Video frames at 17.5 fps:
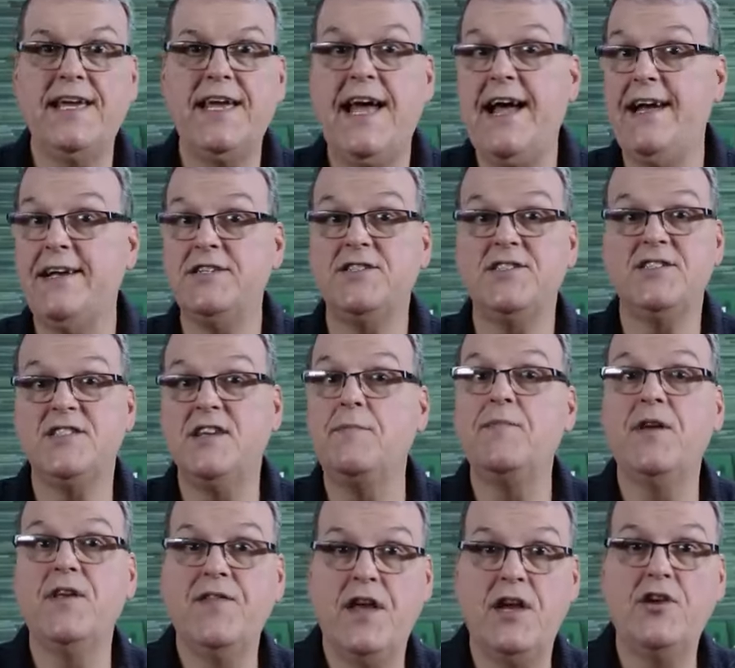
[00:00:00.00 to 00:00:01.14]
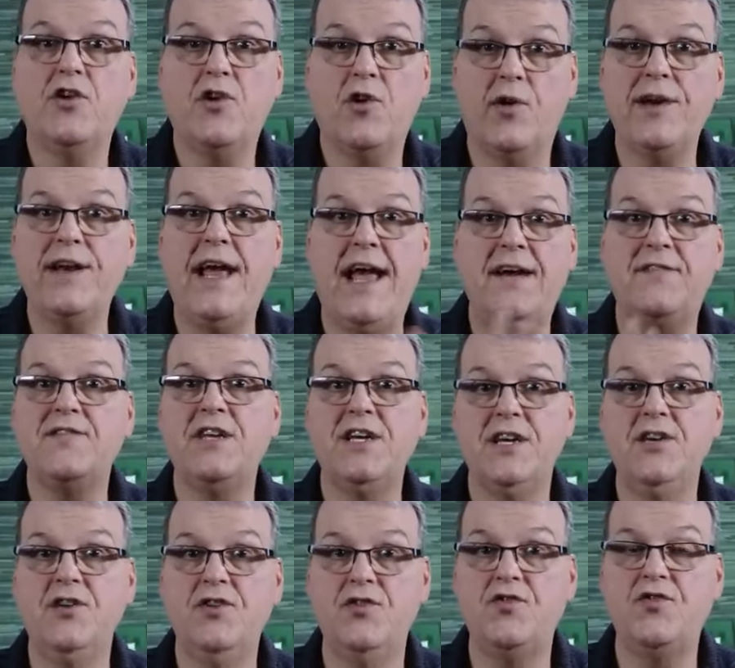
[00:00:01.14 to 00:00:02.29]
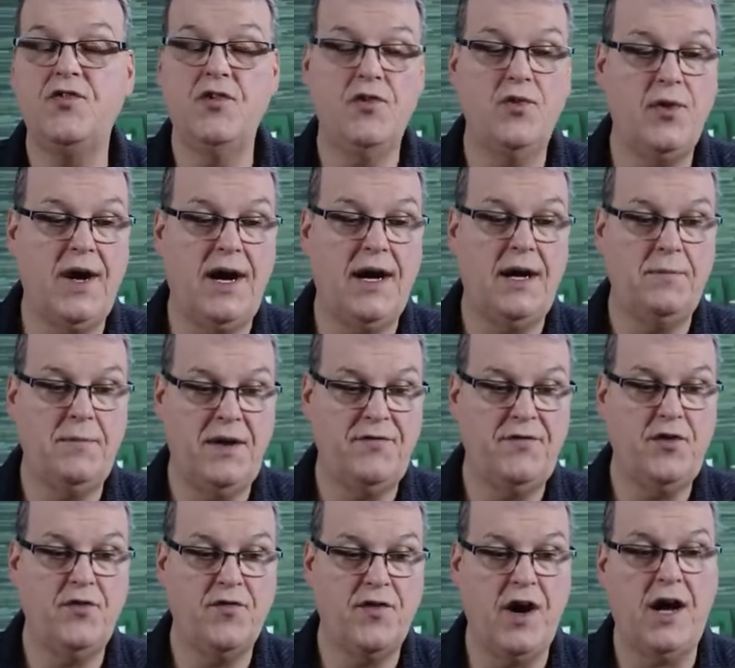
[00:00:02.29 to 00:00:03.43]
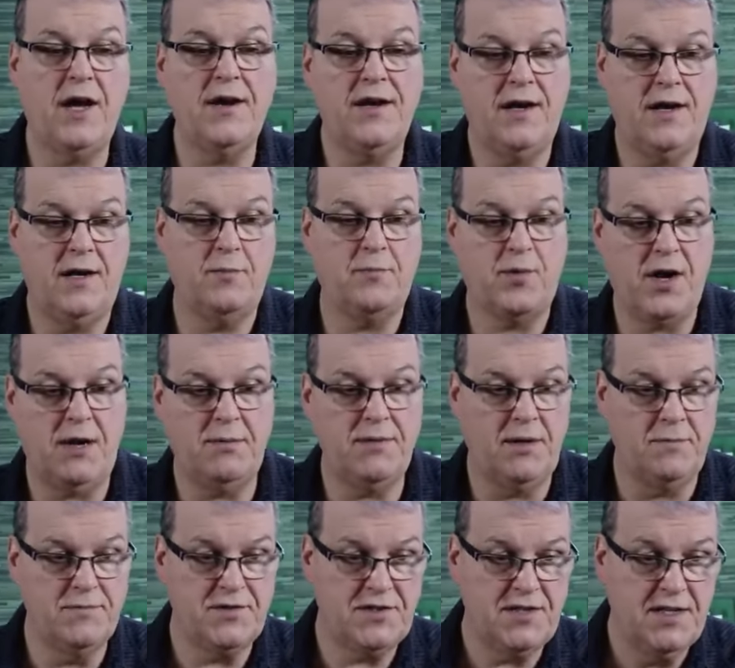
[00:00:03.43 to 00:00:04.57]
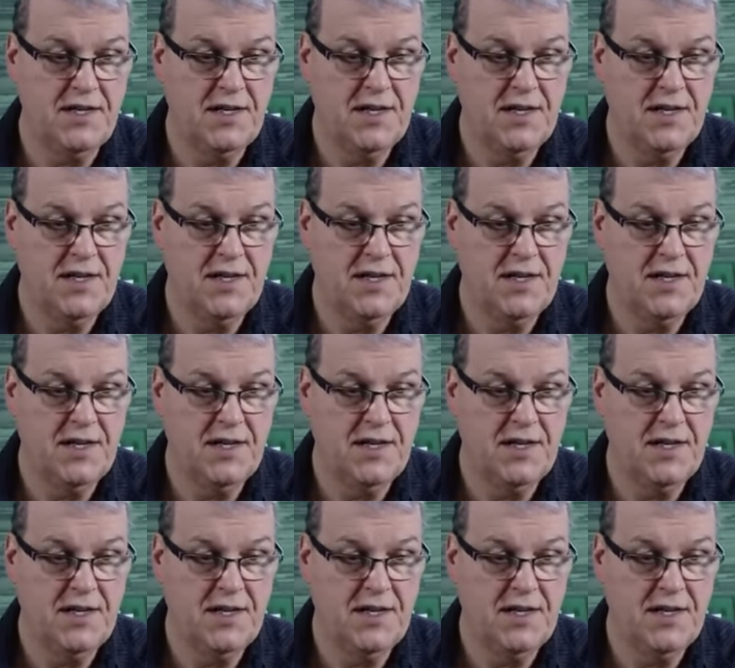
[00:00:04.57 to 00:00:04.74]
a cache is something that you're going to have to get used to if you've got problems.